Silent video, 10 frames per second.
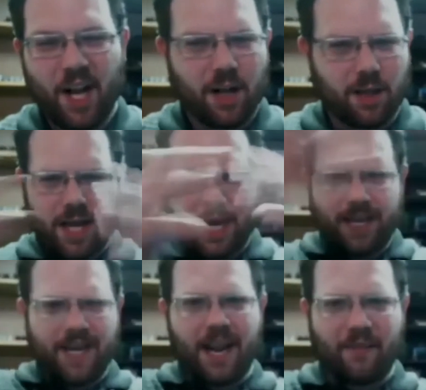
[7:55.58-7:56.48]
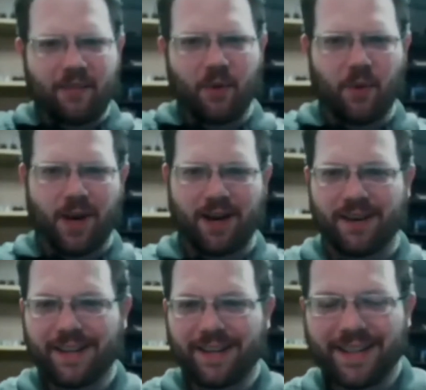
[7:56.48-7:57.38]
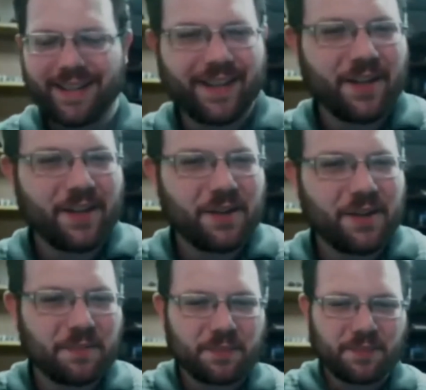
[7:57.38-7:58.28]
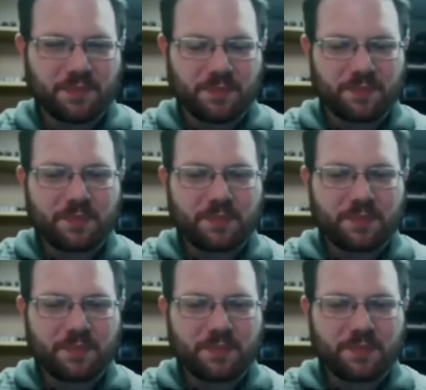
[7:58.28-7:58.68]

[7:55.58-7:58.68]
Lightning everywhere. It's like,